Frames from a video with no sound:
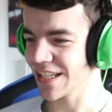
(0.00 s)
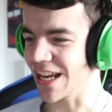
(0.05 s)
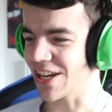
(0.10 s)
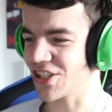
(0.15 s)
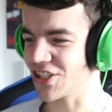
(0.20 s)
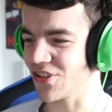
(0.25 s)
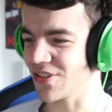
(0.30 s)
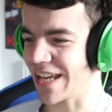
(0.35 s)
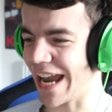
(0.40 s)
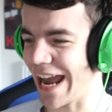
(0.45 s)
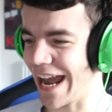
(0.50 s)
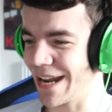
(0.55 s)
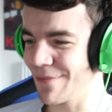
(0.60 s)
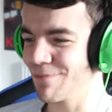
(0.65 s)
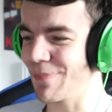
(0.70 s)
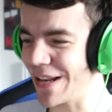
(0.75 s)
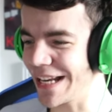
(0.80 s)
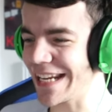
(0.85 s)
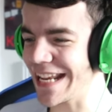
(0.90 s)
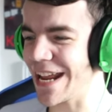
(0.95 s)
Yes, you can.
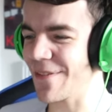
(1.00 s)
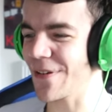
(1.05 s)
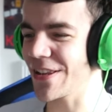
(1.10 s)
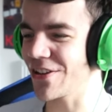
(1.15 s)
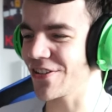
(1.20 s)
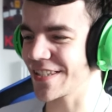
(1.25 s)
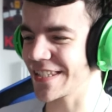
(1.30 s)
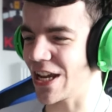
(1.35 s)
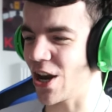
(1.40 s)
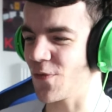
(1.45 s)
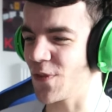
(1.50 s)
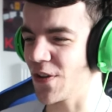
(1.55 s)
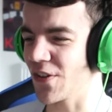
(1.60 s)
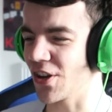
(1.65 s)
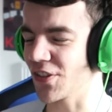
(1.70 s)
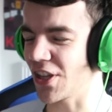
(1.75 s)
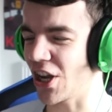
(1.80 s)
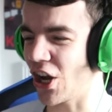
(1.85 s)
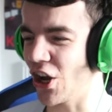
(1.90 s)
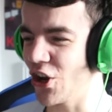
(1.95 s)
Believe in yourself. You
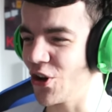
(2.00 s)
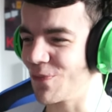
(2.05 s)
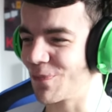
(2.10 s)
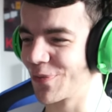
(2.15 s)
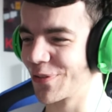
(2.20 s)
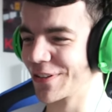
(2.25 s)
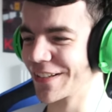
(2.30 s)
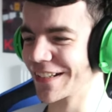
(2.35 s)
got the hope.